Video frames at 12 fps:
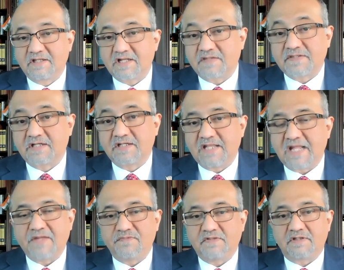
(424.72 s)
Kathak
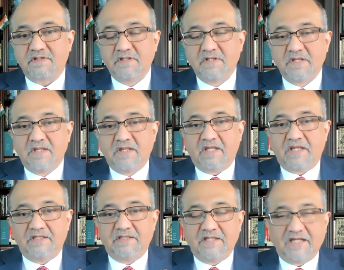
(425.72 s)
dancer,
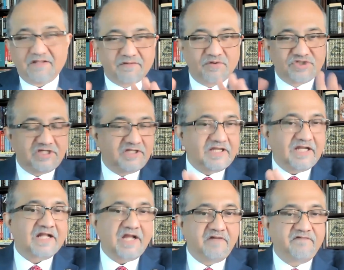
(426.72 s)
and they associate that
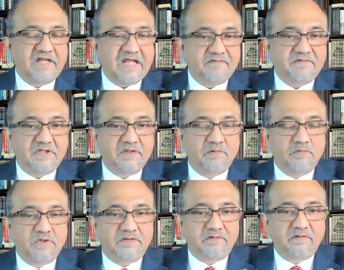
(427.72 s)
kind of dancing
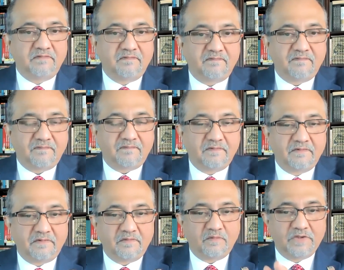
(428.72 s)
with
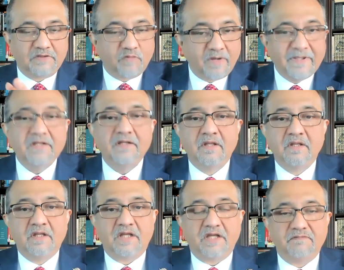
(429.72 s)
uh, with women,
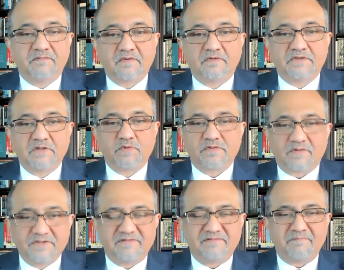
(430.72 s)
and so there was all
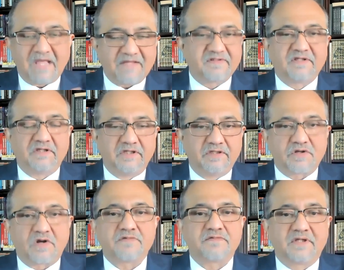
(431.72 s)
this masculine,
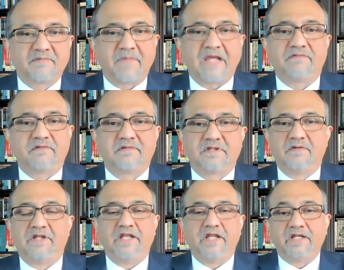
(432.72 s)
toxic
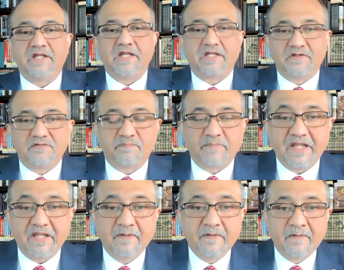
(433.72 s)
masculinity at
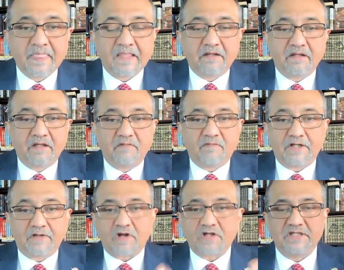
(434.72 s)
display, uh, while
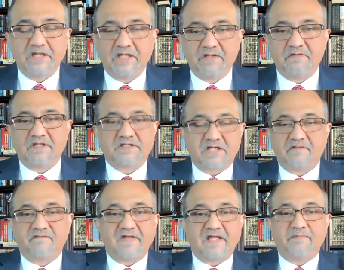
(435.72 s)
Rocky and his entire
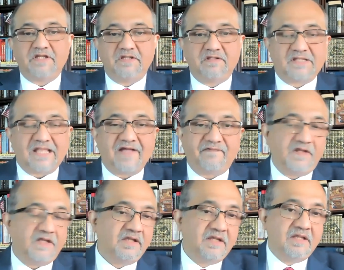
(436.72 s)
family is
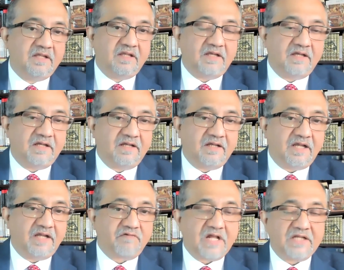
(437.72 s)
laughing uh,
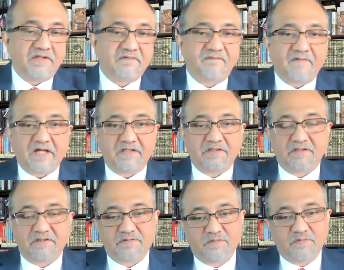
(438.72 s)
at Rani's
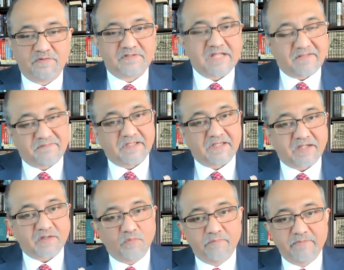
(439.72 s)
father, who is dancing like
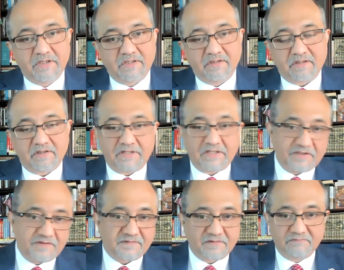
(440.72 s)
a woman, or at
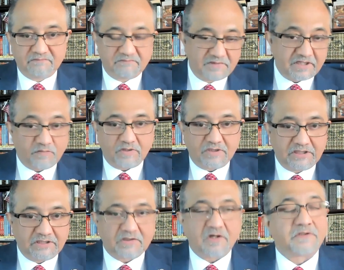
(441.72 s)
least that's what they
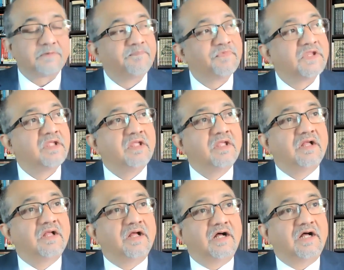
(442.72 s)
thought.
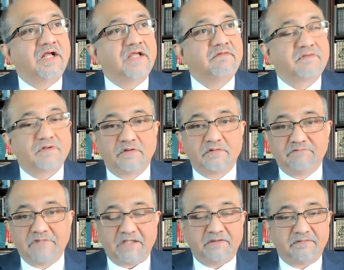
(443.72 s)
Uh, and so
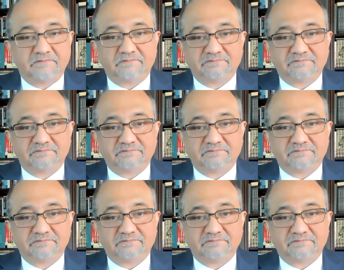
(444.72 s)
then